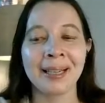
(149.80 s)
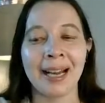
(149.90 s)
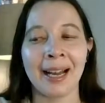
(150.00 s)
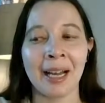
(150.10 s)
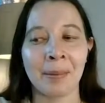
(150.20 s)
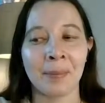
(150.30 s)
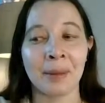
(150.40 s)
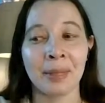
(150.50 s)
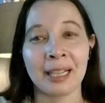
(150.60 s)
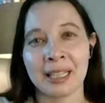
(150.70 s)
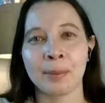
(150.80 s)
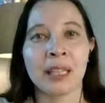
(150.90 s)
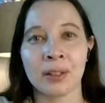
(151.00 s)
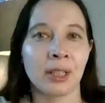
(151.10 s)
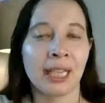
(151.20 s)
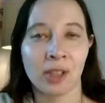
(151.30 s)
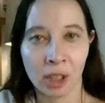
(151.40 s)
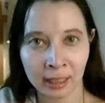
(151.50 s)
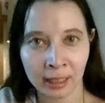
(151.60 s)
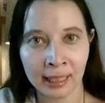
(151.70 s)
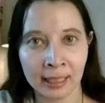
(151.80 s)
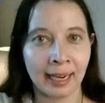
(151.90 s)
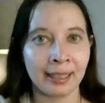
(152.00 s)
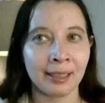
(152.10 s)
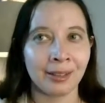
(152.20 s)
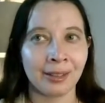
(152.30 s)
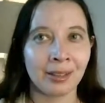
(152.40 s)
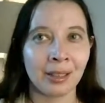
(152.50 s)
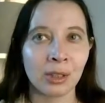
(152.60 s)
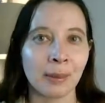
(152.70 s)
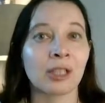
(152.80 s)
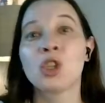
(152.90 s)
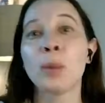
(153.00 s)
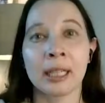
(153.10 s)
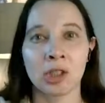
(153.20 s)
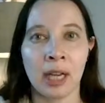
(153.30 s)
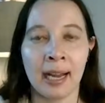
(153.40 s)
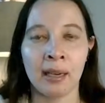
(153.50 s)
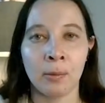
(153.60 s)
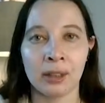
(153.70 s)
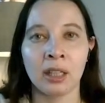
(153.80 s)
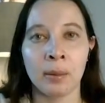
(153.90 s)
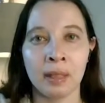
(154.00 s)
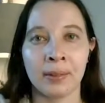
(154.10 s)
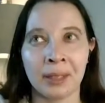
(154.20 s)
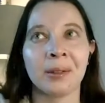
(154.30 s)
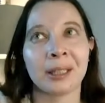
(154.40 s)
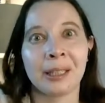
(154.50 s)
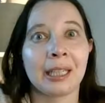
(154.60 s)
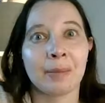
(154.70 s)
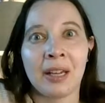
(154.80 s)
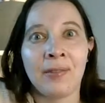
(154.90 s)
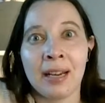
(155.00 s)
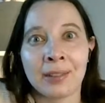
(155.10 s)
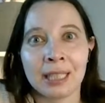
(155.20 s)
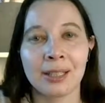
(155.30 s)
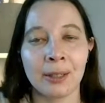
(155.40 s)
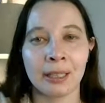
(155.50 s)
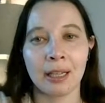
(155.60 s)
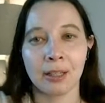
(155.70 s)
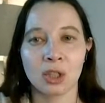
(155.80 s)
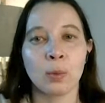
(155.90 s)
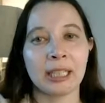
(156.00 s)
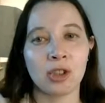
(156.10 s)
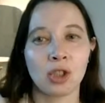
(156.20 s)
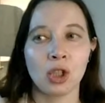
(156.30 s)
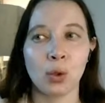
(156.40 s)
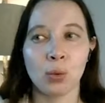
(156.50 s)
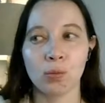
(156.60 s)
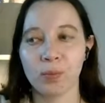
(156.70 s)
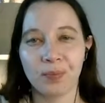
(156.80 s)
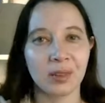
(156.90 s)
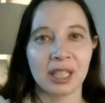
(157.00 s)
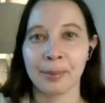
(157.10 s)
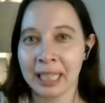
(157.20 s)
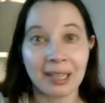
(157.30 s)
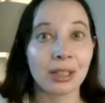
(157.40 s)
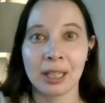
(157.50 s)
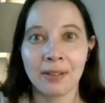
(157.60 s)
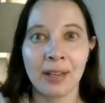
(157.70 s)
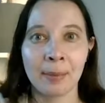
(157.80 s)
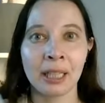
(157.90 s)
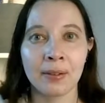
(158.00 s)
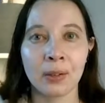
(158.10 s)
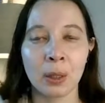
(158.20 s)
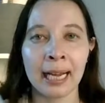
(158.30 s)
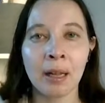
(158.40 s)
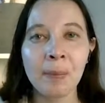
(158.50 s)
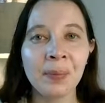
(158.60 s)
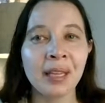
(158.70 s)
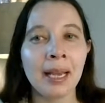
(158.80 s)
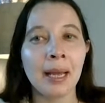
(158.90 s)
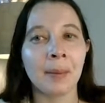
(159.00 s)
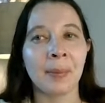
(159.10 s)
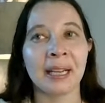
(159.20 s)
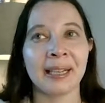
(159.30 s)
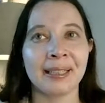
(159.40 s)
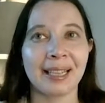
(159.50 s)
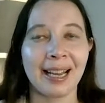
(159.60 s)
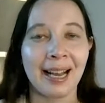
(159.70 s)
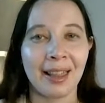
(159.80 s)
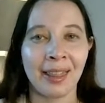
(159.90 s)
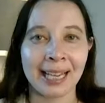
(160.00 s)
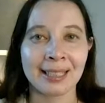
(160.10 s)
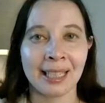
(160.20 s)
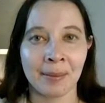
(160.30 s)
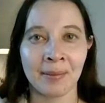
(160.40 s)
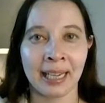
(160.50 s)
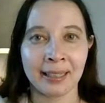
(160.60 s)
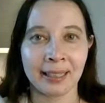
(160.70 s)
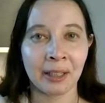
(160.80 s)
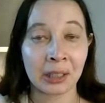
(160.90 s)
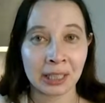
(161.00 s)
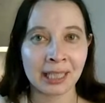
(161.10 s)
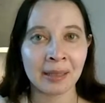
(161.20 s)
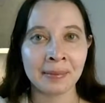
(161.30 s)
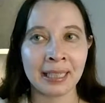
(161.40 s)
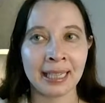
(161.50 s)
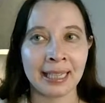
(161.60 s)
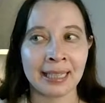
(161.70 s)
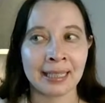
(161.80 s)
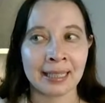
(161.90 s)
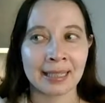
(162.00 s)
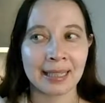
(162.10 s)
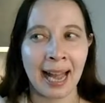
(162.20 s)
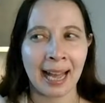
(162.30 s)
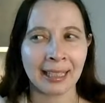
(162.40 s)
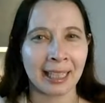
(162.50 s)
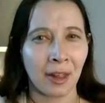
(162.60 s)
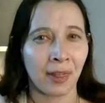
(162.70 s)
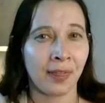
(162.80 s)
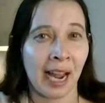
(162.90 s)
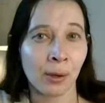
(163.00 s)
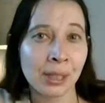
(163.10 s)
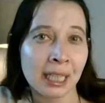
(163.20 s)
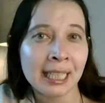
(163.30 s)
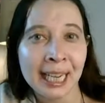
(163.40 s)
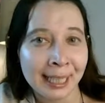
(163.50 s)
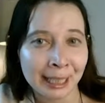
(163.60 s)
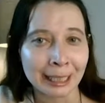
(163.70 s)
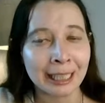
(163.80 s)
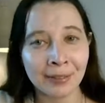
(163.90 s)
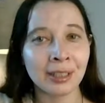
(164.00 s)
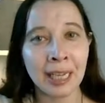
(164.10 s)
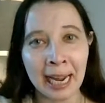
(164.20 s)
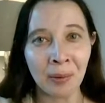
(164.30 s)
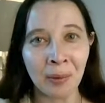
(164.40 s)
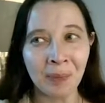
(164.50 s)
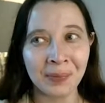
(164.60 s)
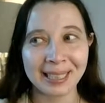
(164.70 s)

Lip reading: But because I play rotationally, I don't spend too much time with them, even though they're like my favorites. You know, I'll switch to somebody else in the family for a while. But that Sim, that elder Sim, is at like 1,000 days lived now.